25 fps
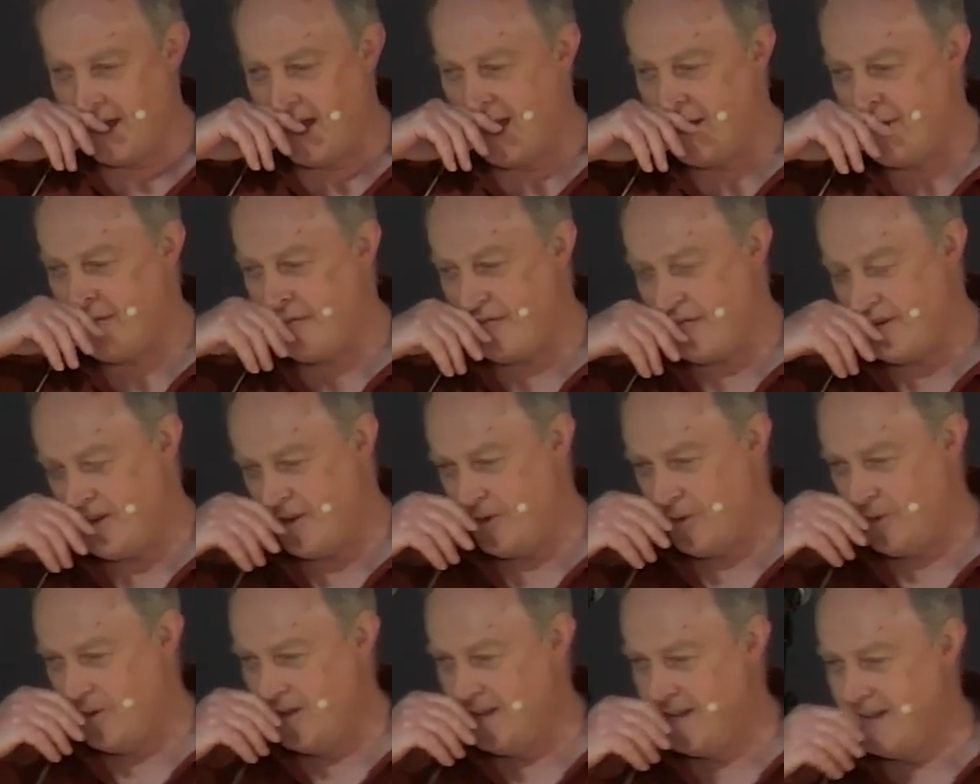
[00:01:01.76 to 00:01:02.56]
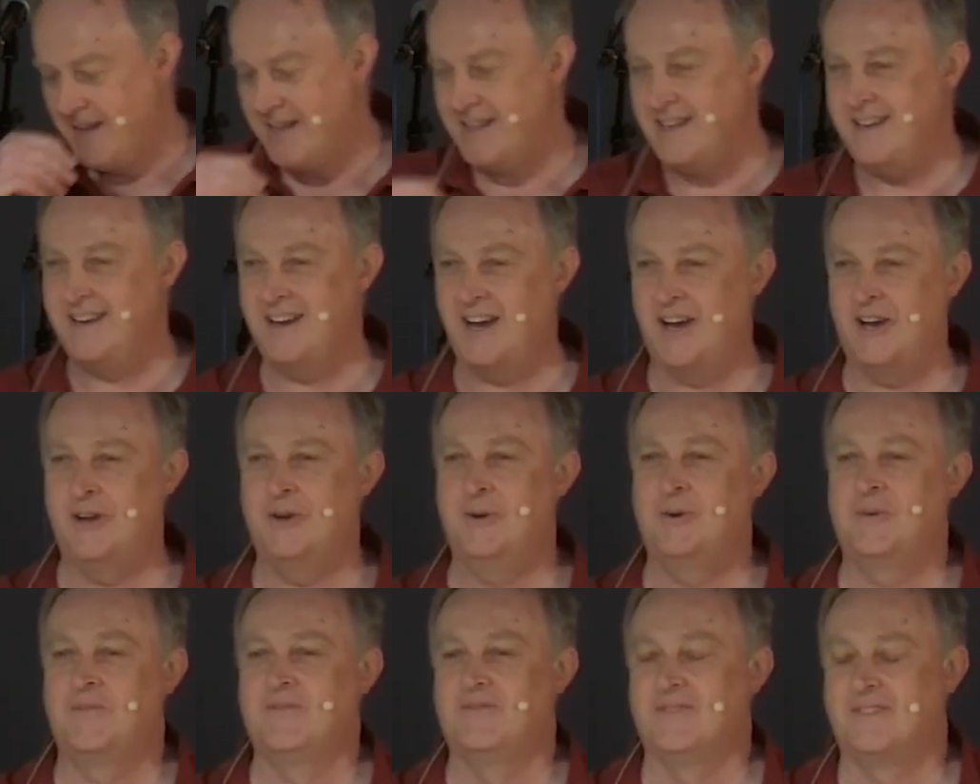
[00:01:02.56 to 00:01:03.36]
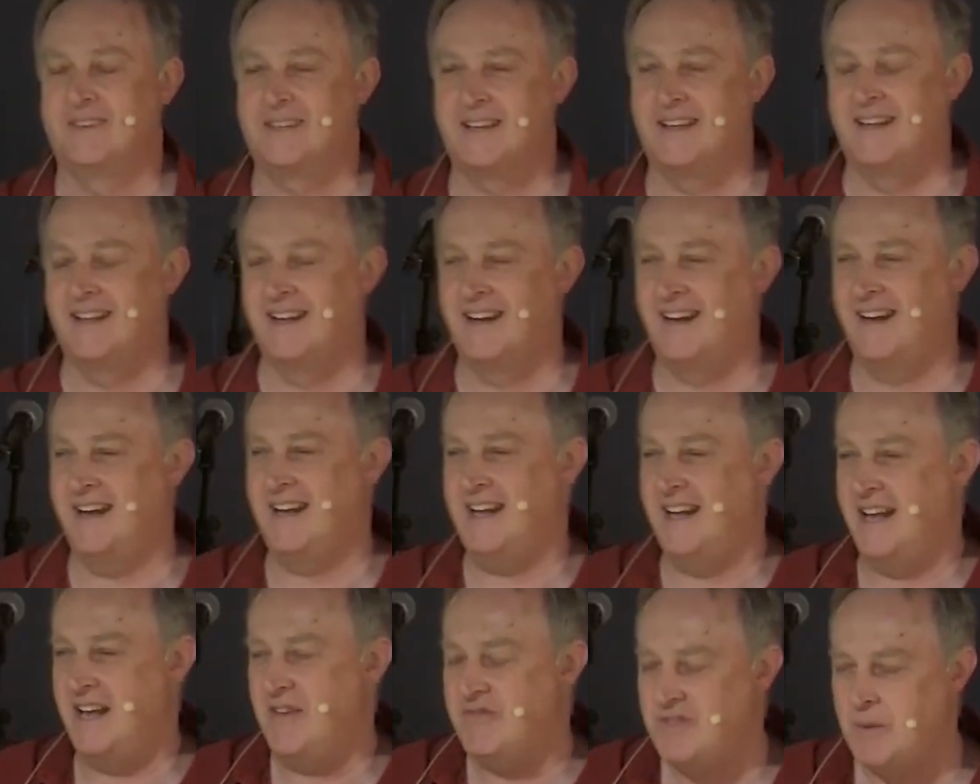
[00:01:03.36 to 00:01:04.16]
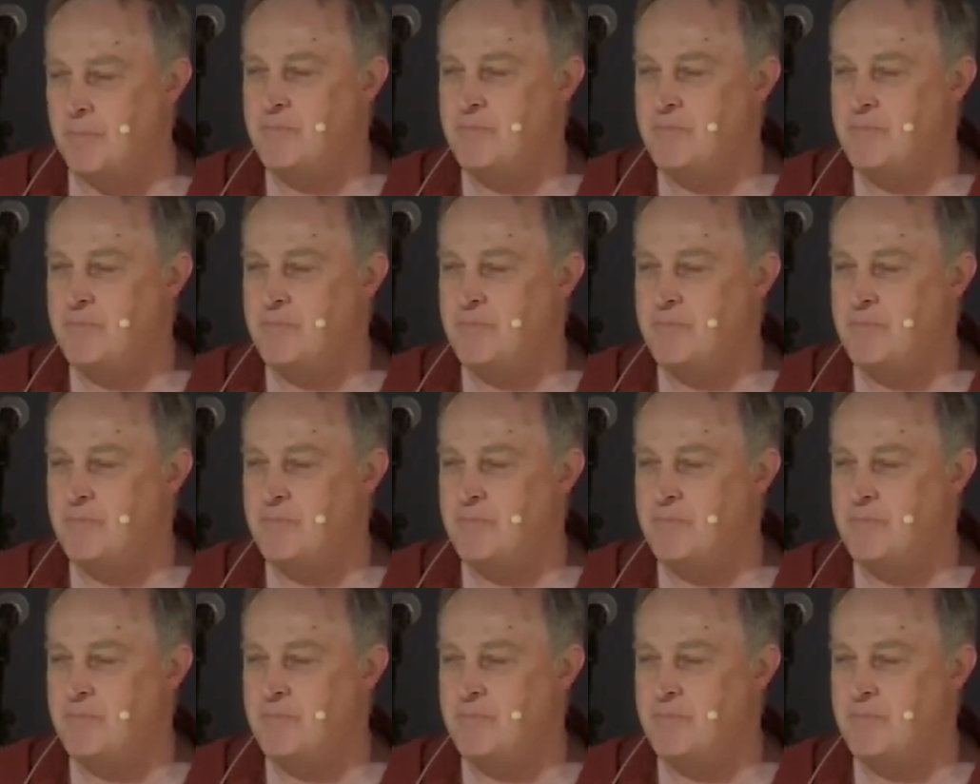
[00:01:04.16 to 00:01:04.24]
but I feel, you know, if